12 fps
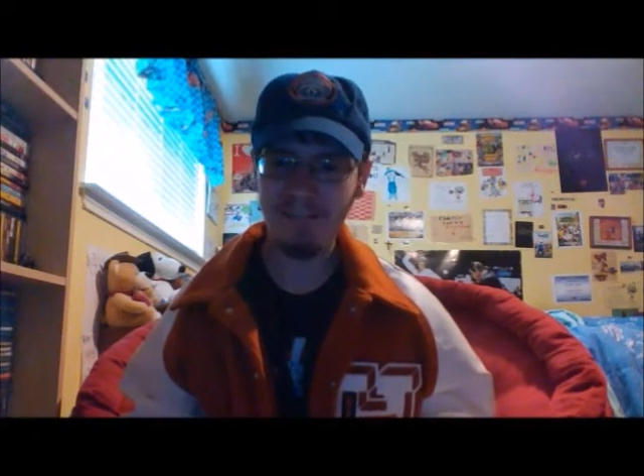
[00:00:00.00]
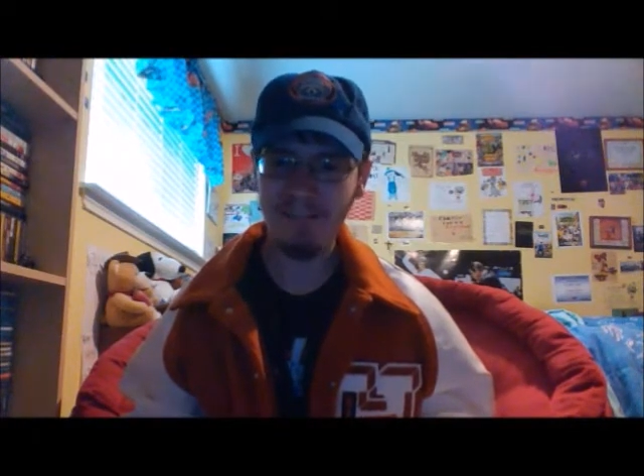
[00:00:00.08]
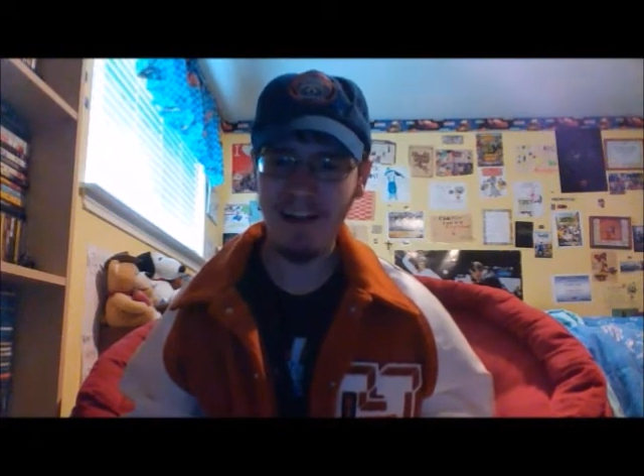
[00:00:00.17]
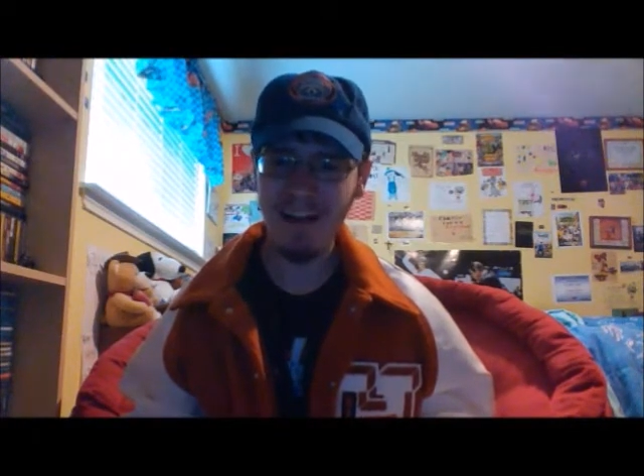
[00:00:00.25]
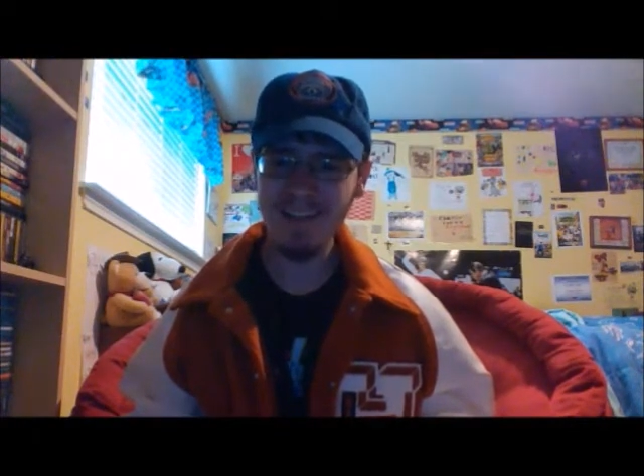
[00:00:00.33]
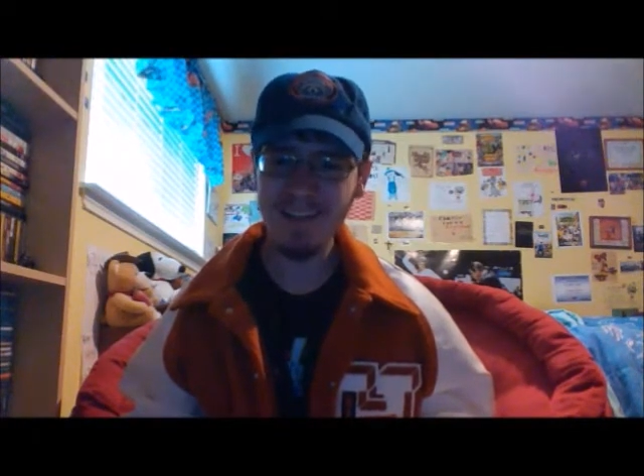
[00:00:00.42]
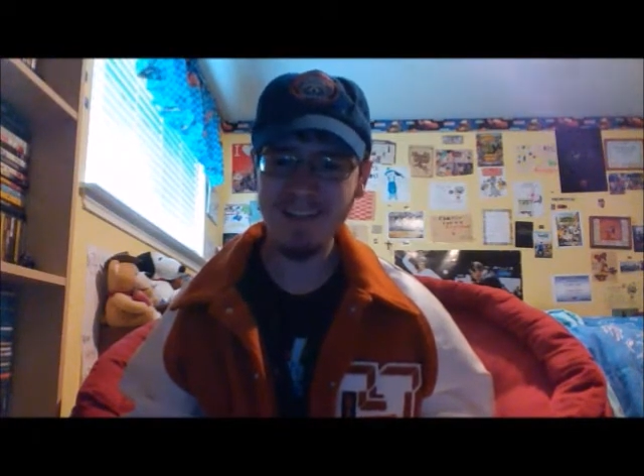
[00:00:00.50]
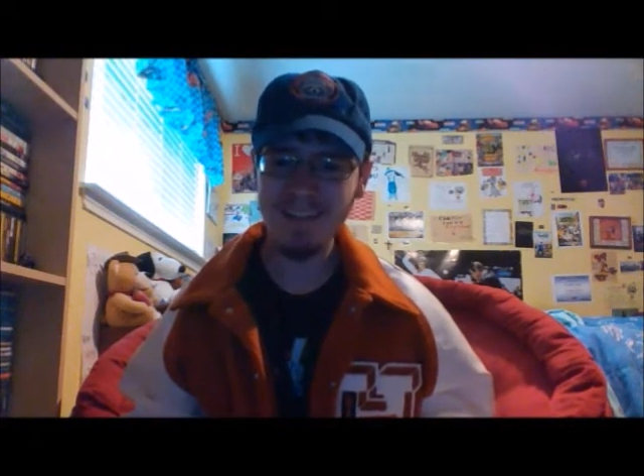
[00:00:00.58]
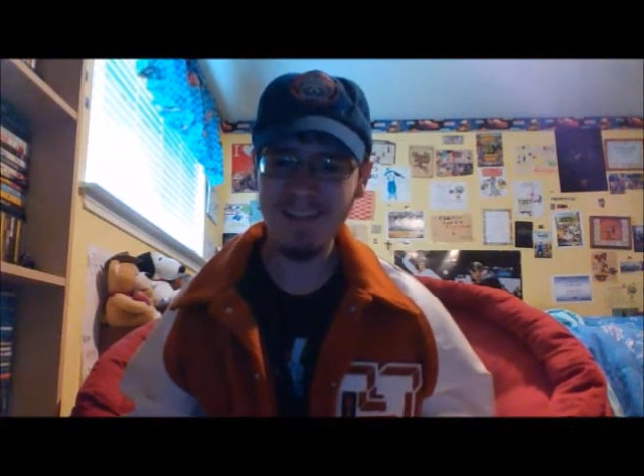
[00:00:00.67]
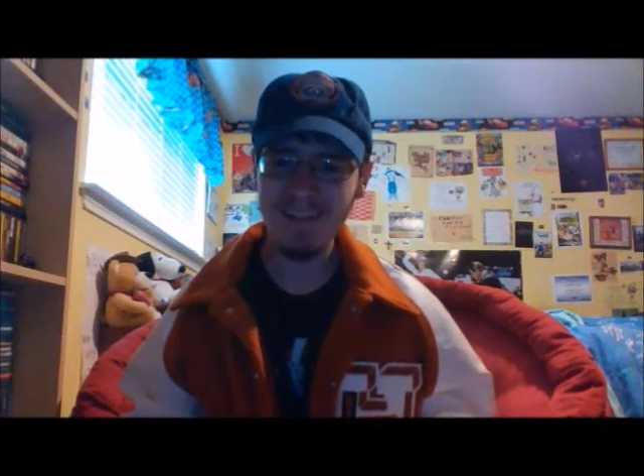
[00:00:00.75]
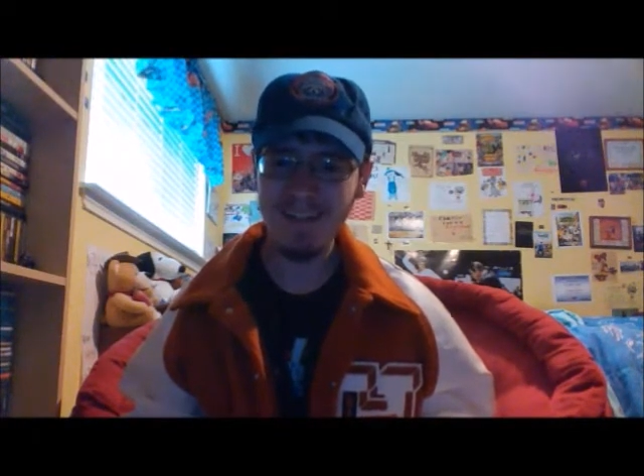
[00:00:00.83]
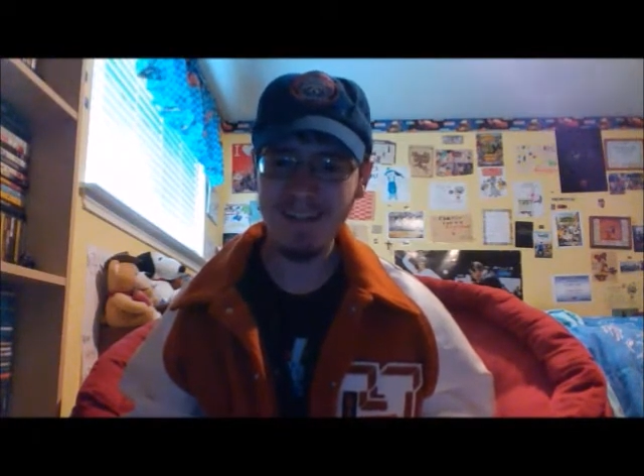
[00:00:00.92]
Fox.
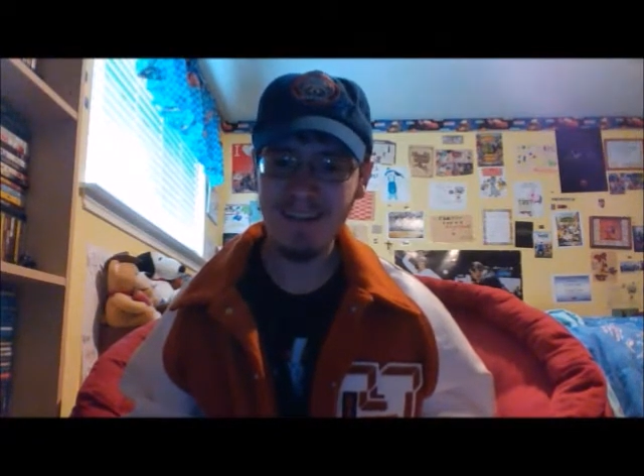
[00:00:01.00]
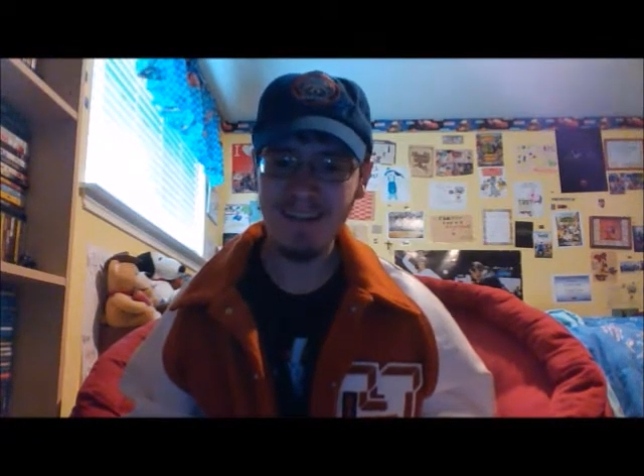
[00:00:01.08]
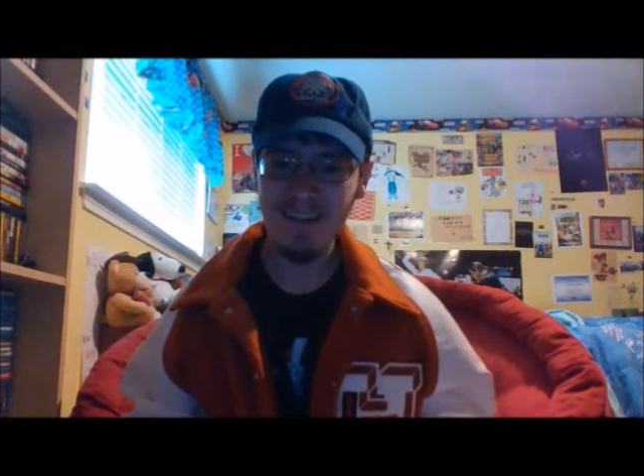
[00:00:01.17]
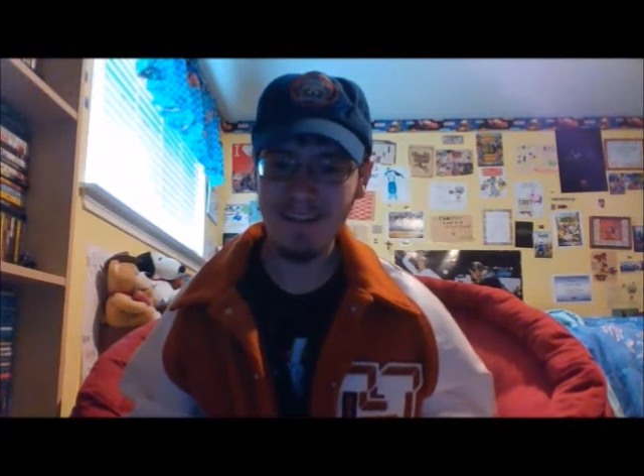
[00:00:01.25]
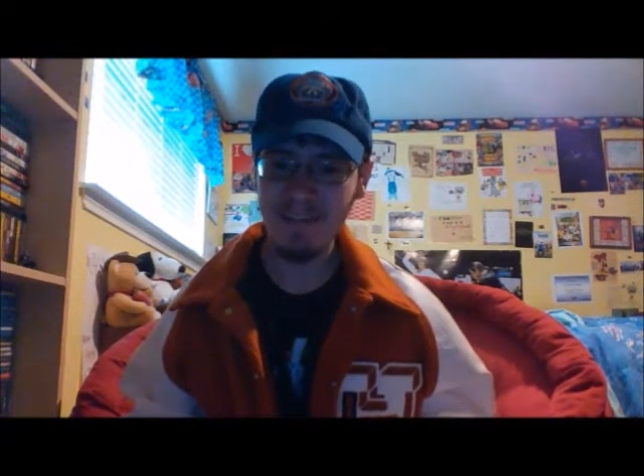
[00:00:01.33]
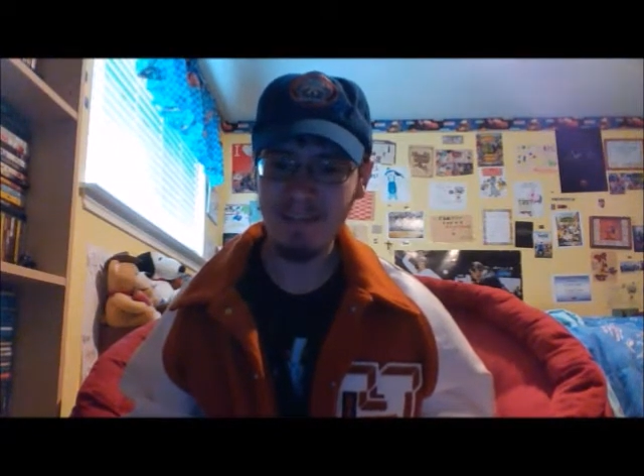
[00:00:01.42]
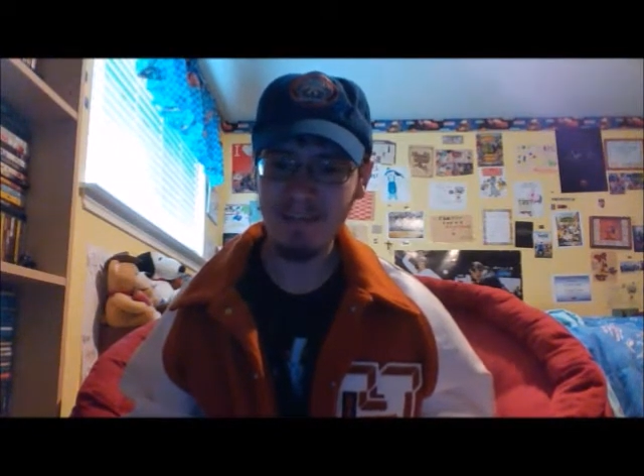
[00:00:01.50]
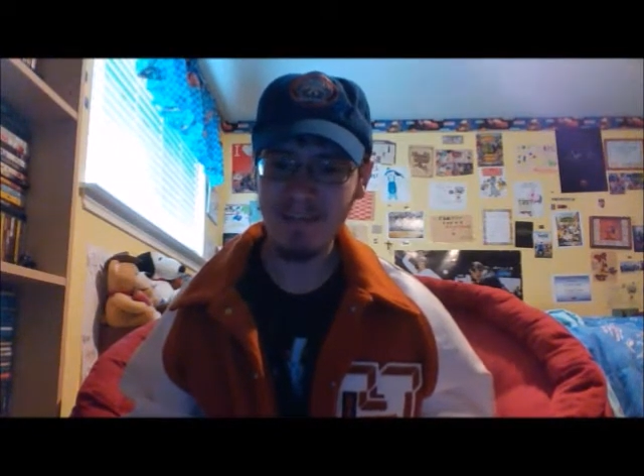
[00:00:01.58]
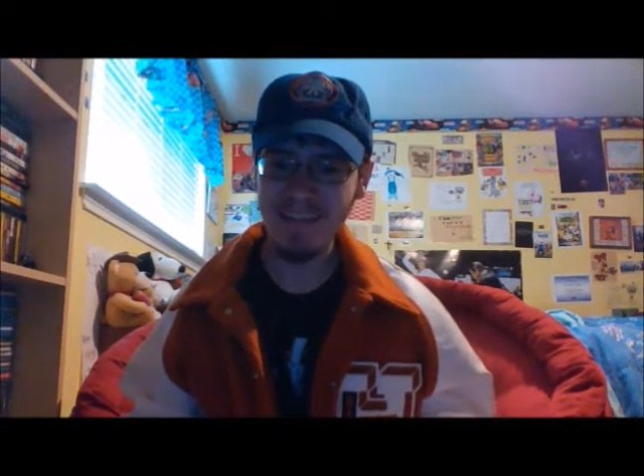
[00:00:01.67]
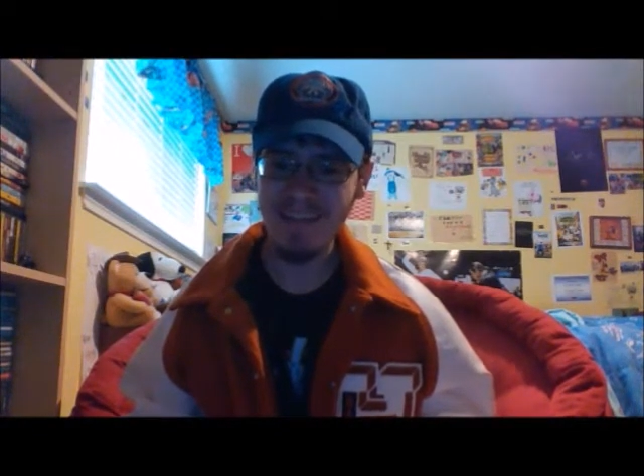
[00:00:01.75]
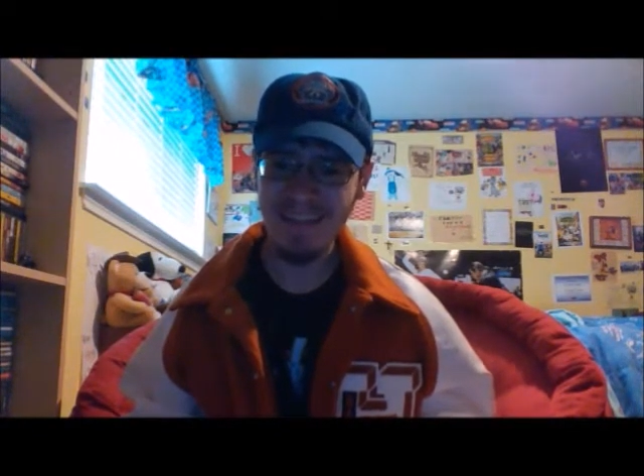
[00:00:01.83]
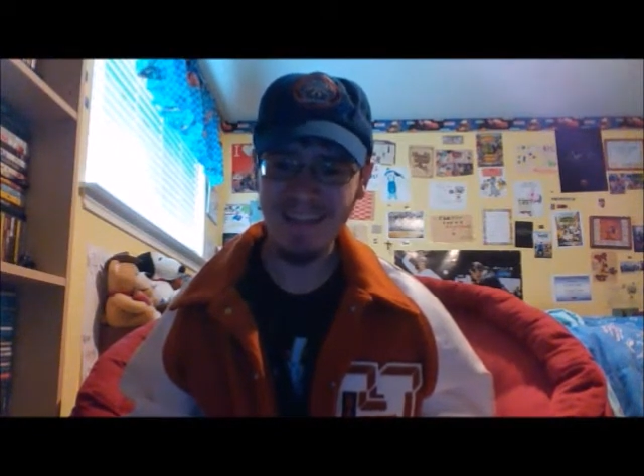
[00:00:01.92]
If you
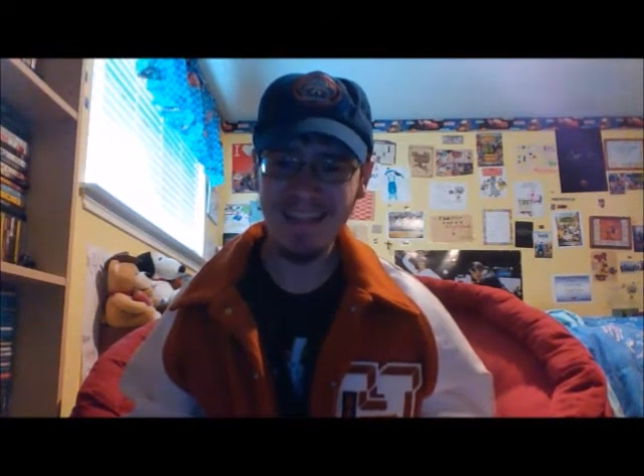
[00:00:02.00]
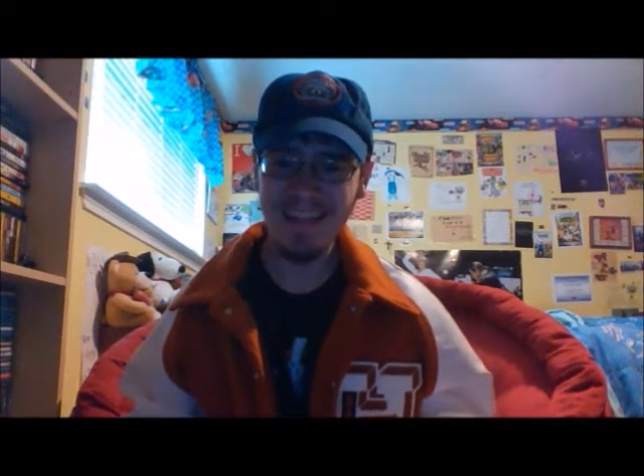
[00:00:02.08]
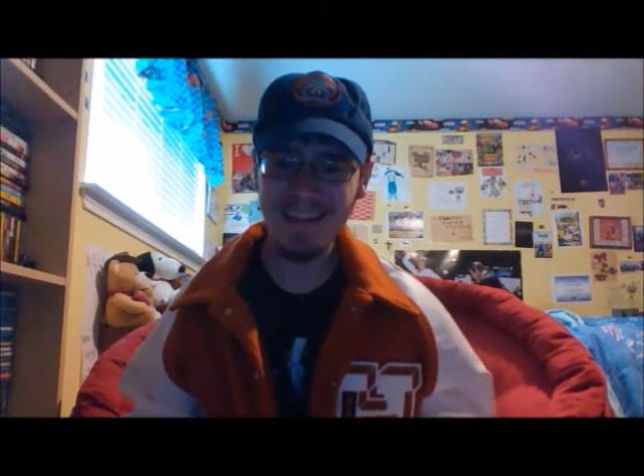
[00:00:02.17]
did,